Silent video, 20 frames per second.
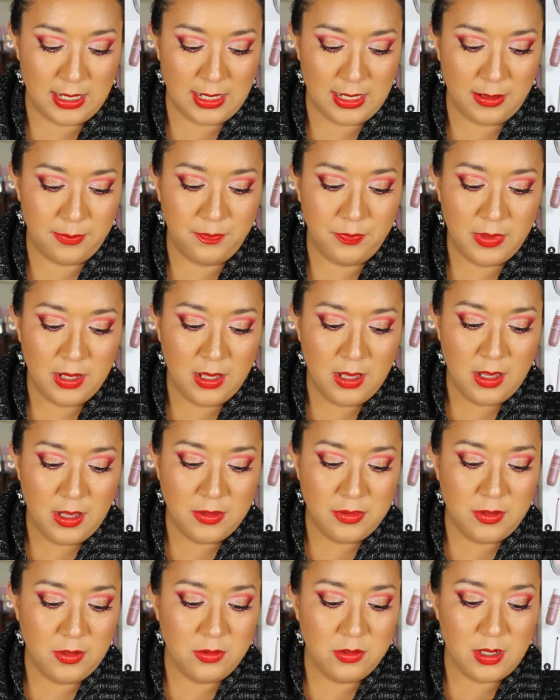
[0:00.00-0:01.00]
and
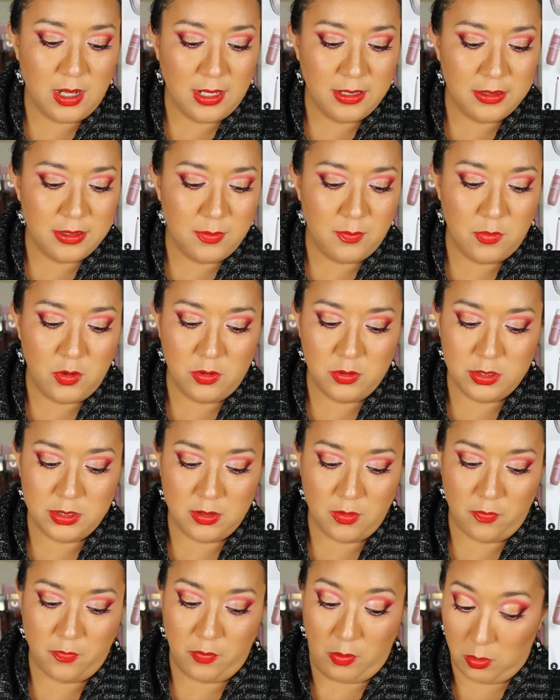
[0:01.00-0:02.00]
they're not the most
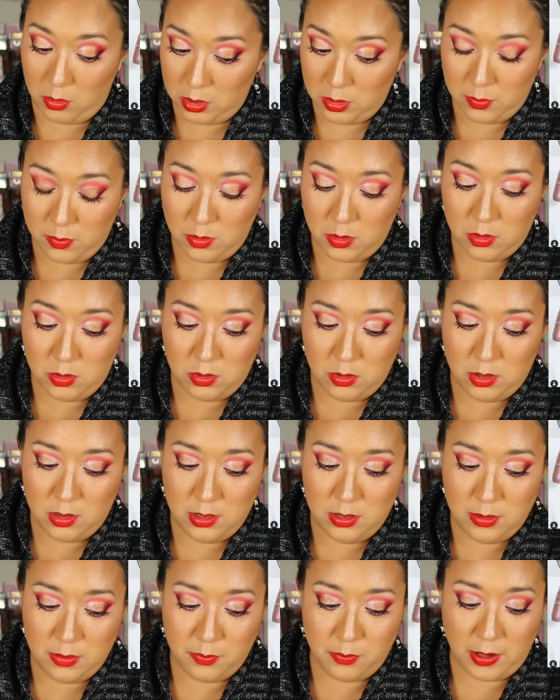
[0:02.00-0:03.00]
affordable
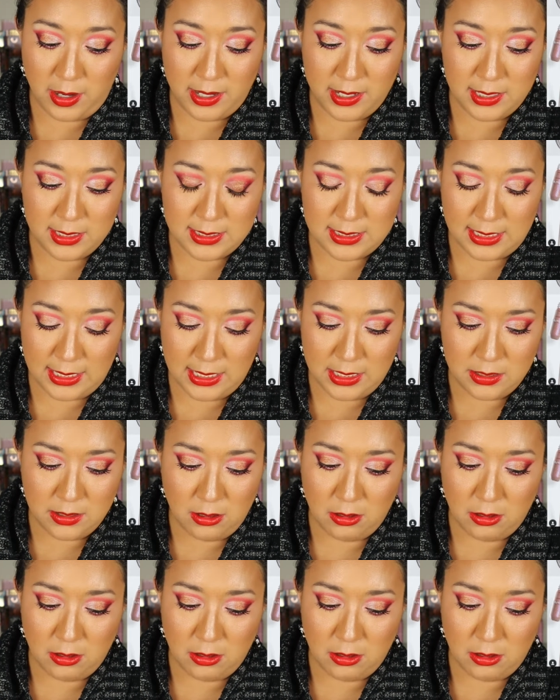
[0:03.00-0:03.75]
products either.